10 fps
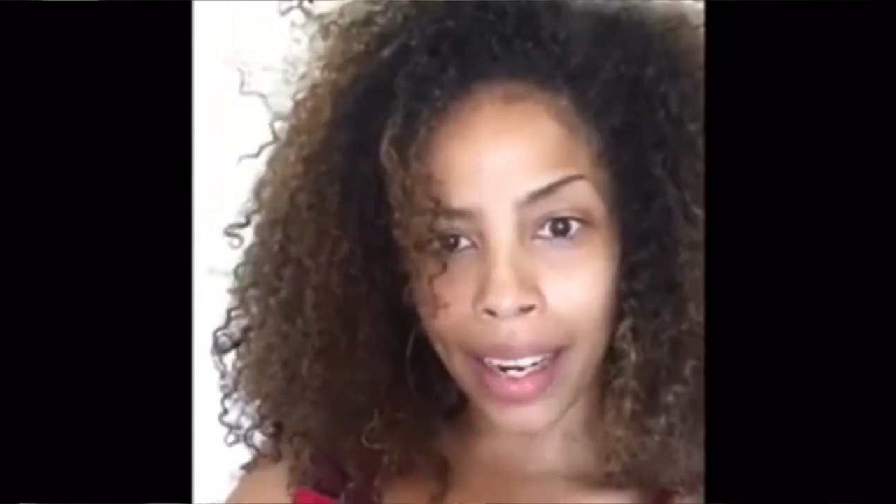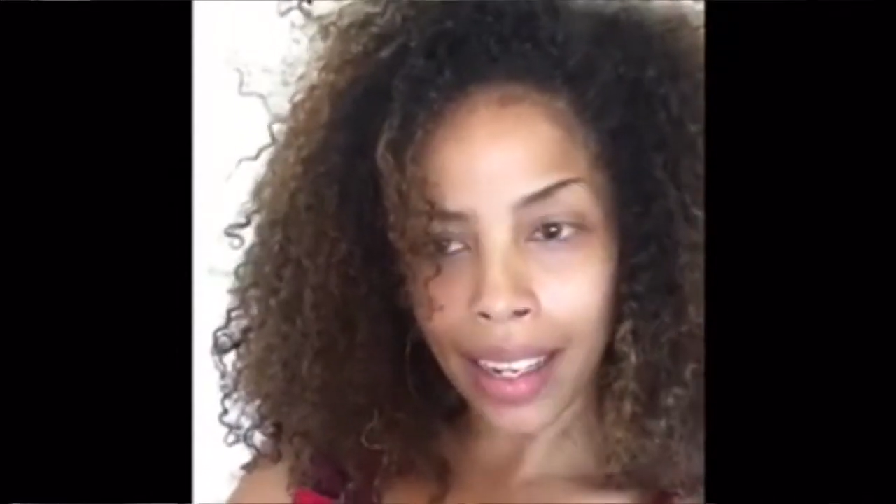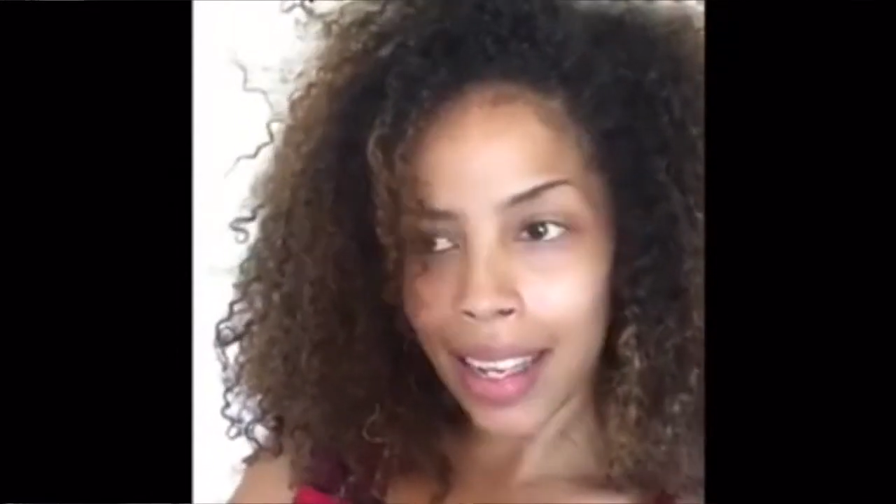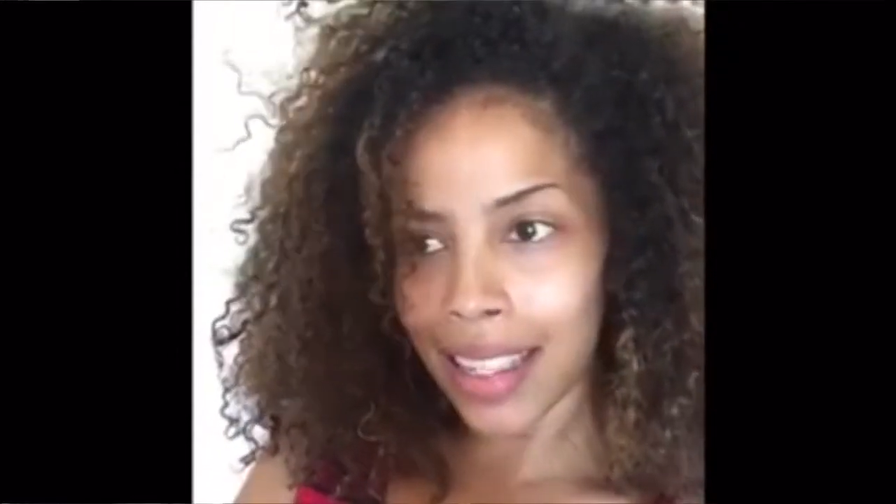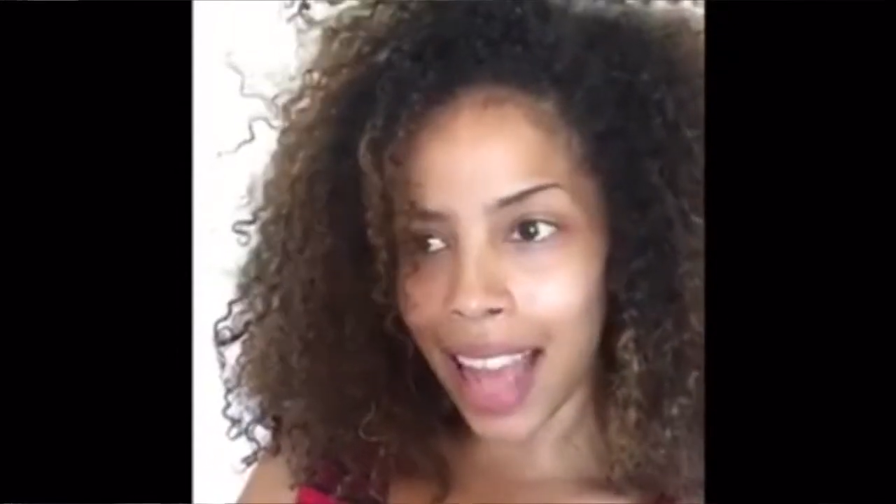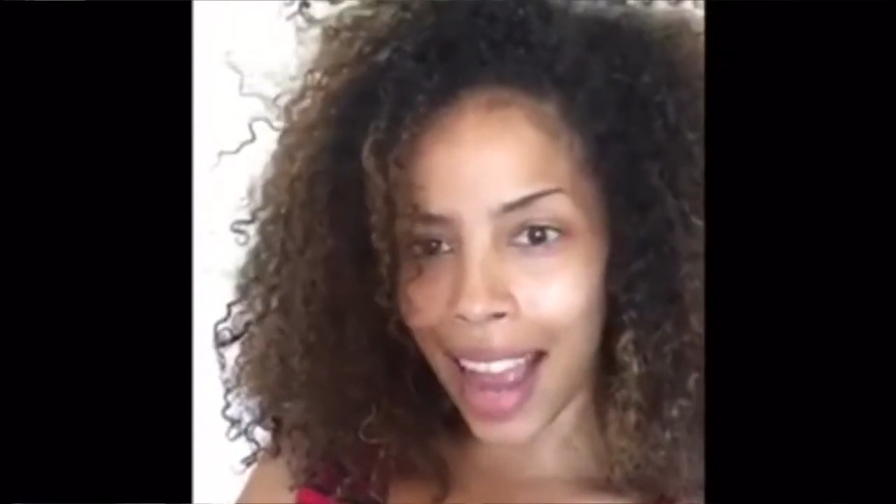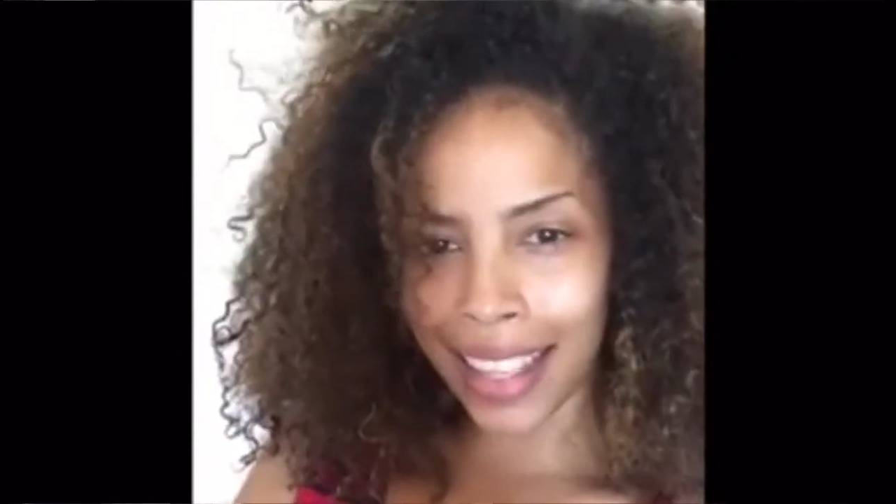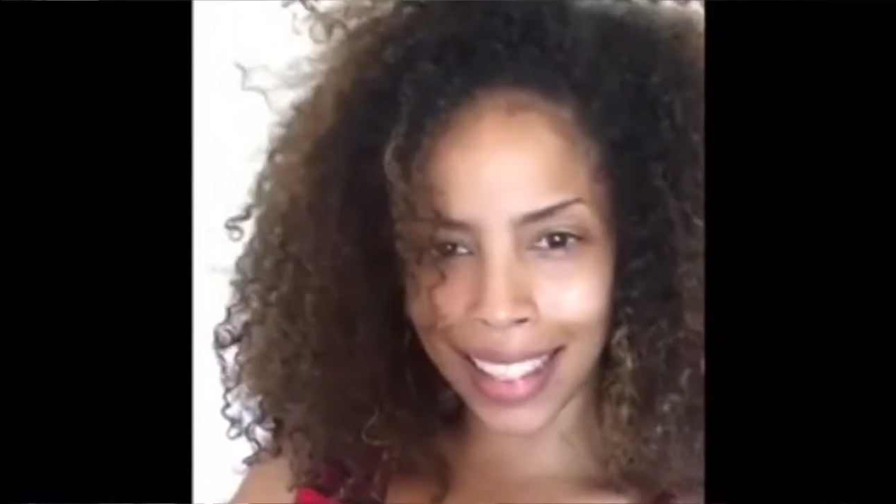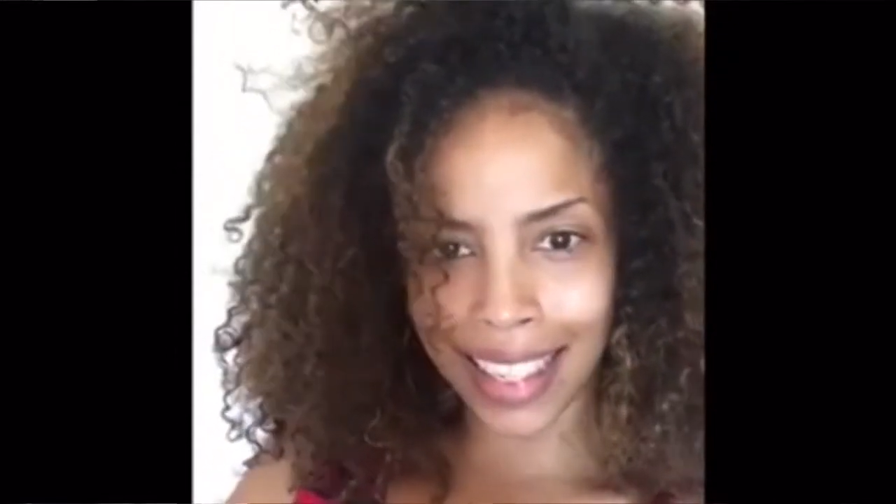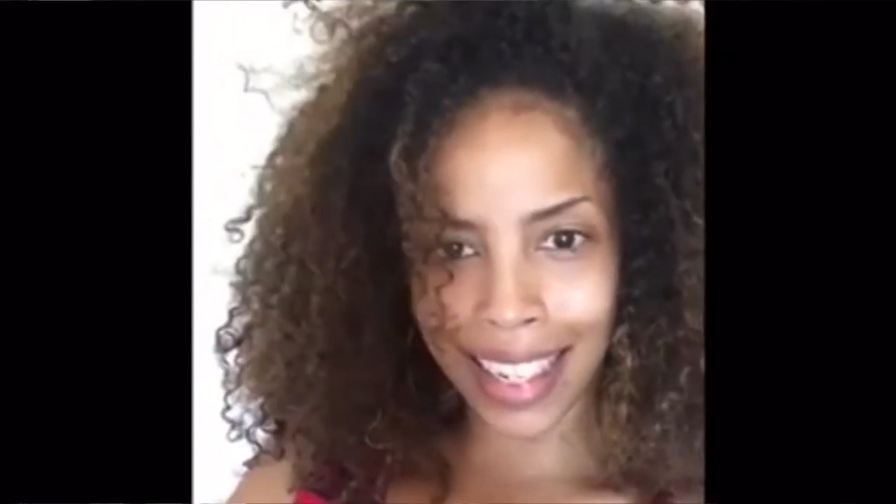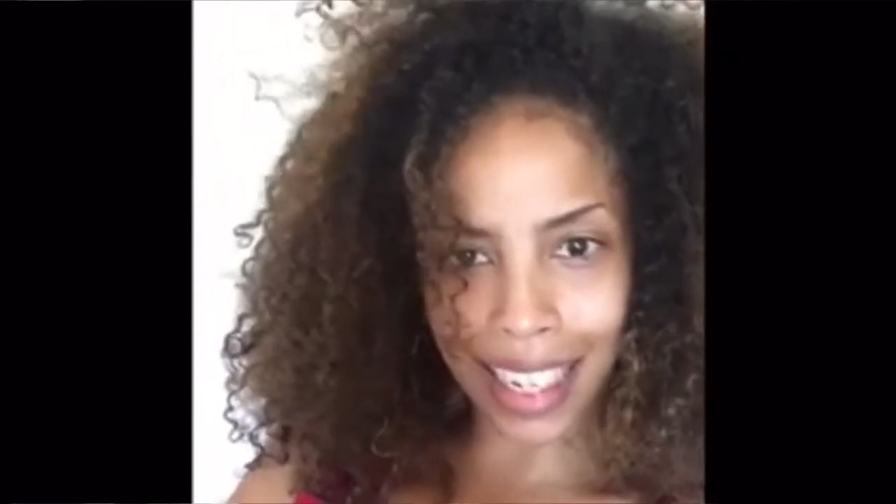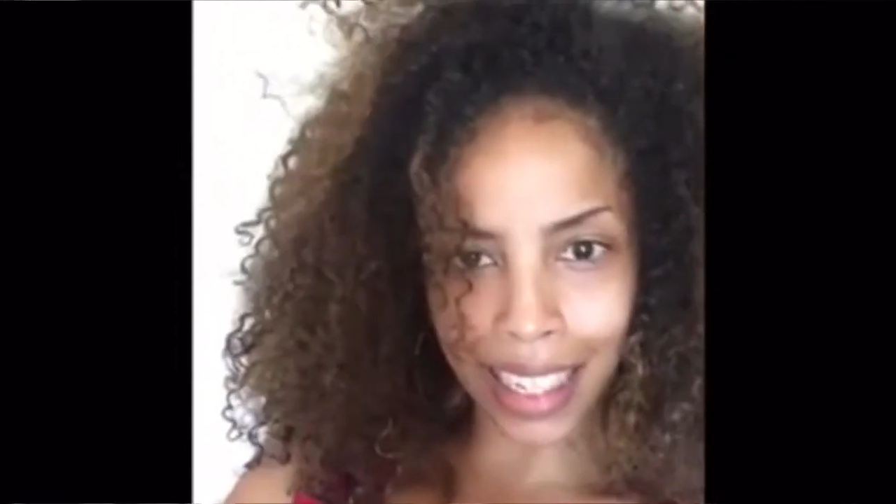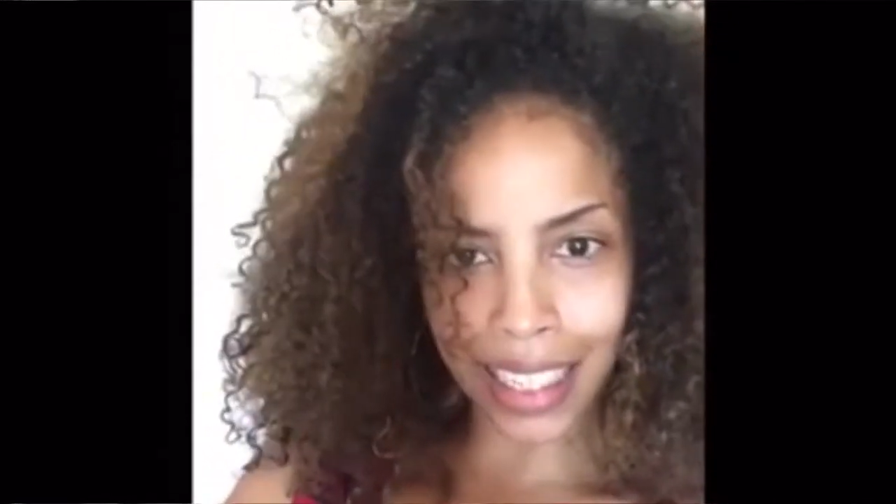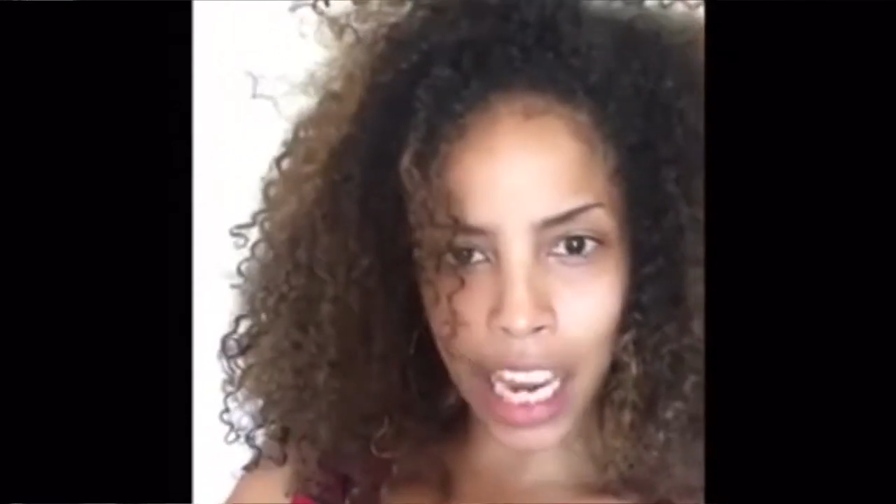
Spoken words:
he's got his knees